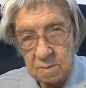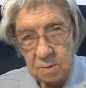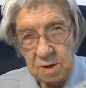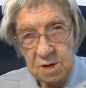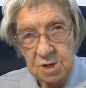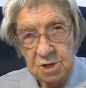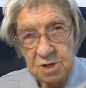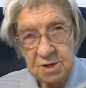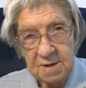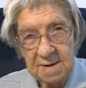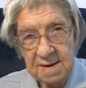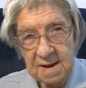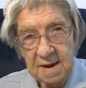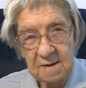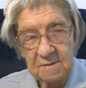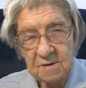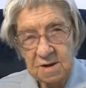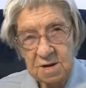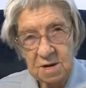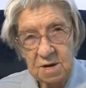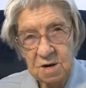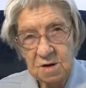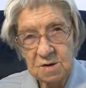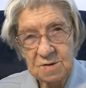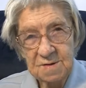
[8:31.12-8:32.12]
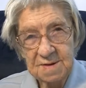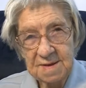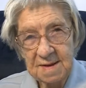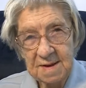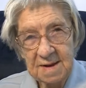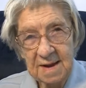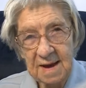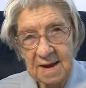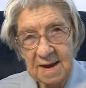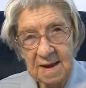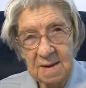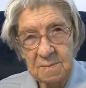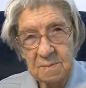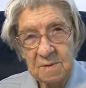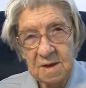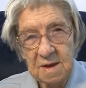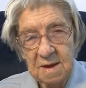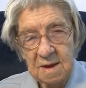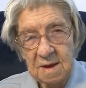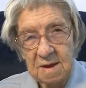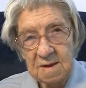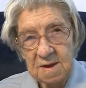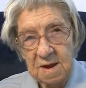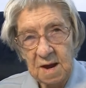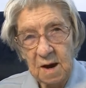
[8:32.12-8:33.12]
we should never use the name
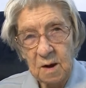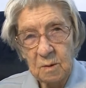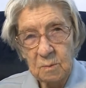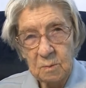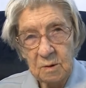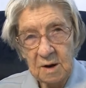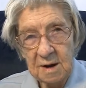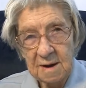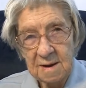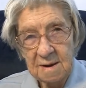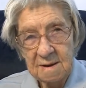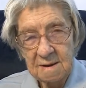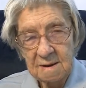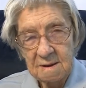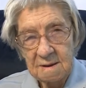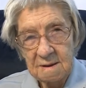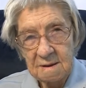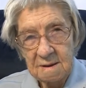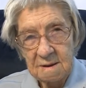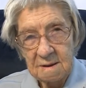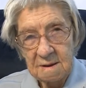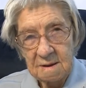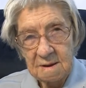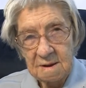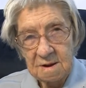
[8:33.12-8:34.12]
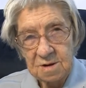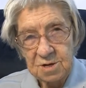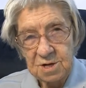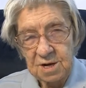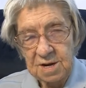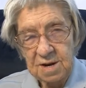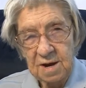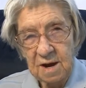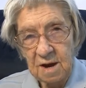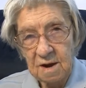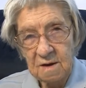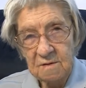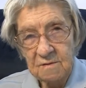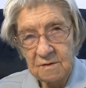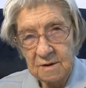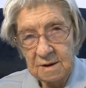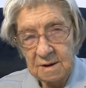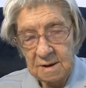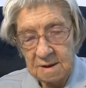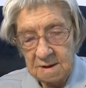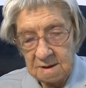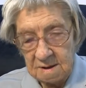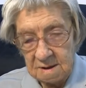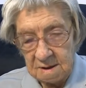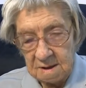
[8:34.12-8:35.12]
Yahweh,
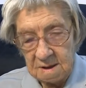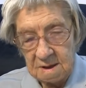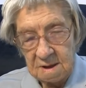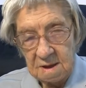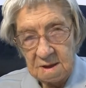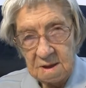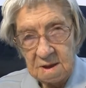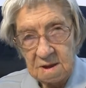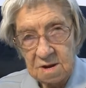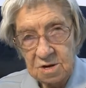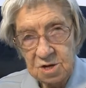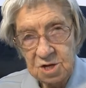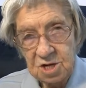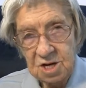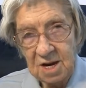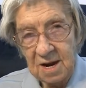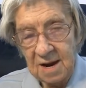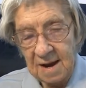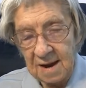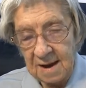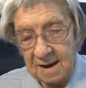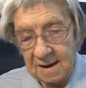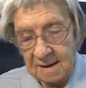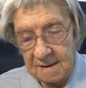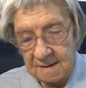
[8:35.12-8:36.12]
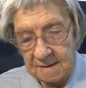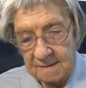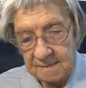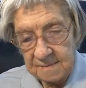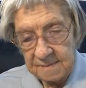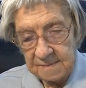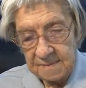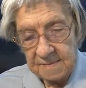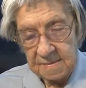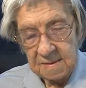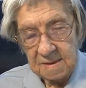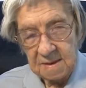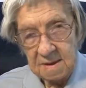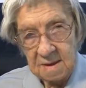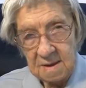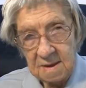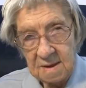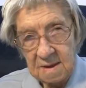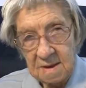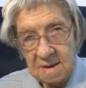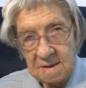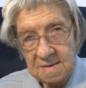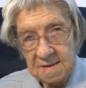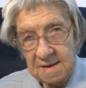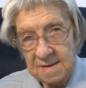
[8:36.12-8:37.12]
Jehovah, Jah.
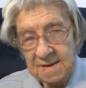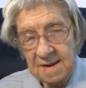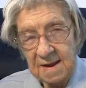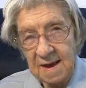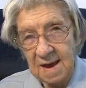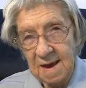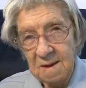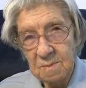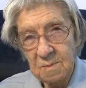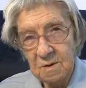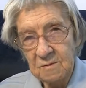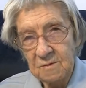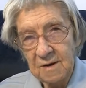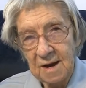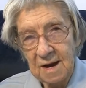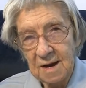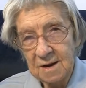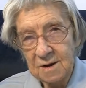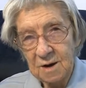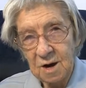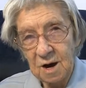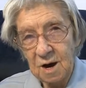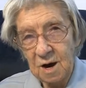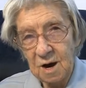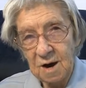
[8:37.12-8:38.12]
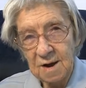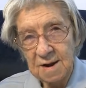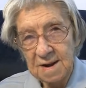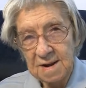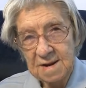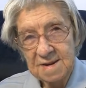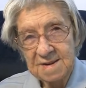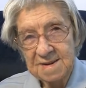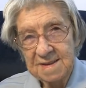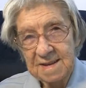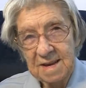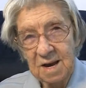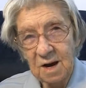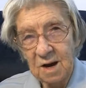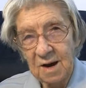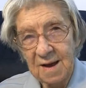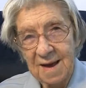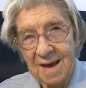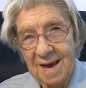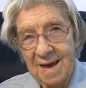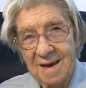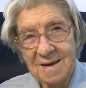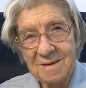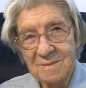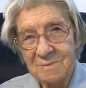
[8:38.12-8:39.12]
The name of our God is the I
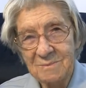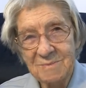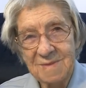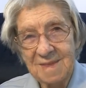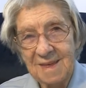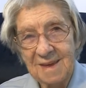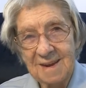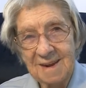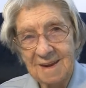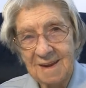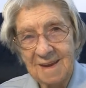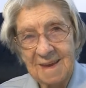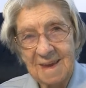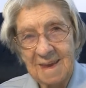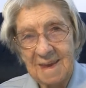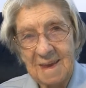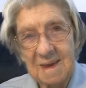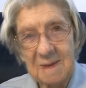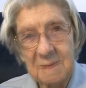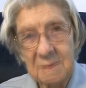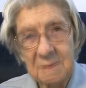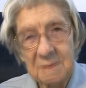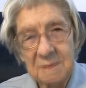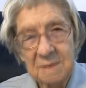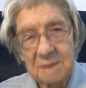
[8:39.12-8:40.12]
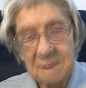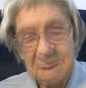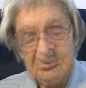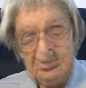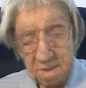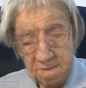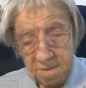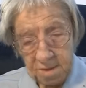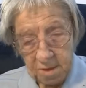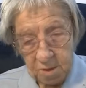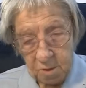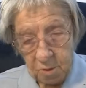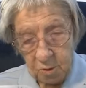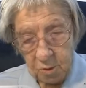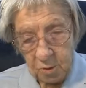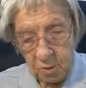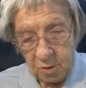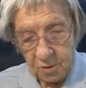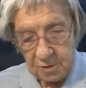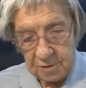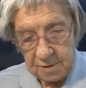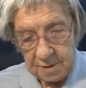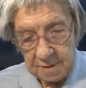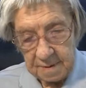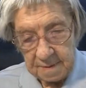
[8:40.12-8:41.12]
Am that I Am, the
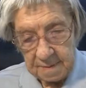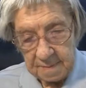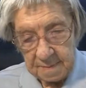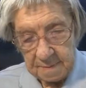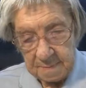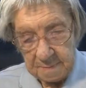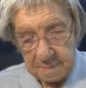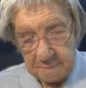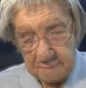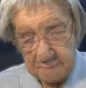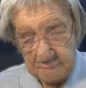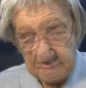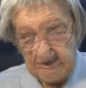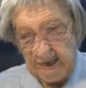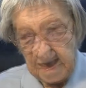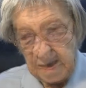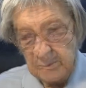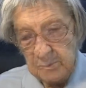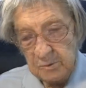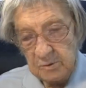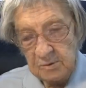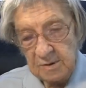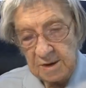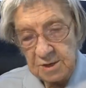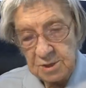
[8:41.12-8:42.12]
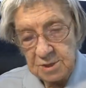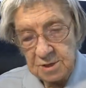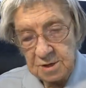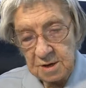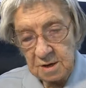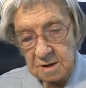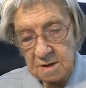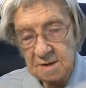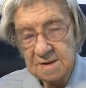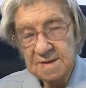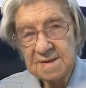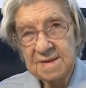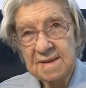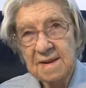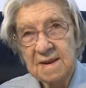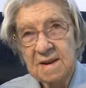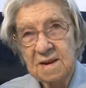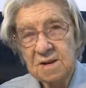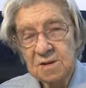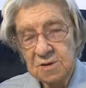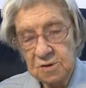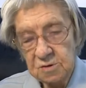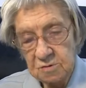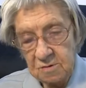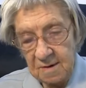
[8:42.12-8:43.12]
Lord. The Aboriginals
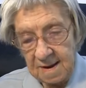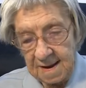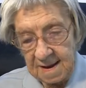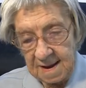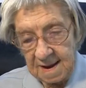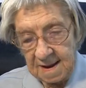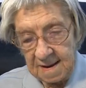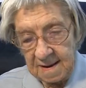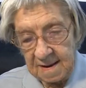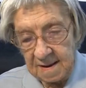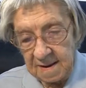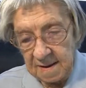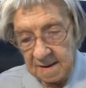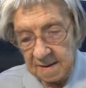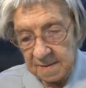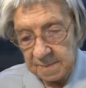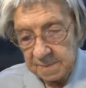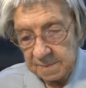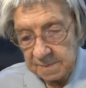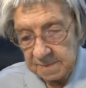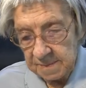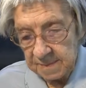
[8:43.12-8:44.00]
in Australia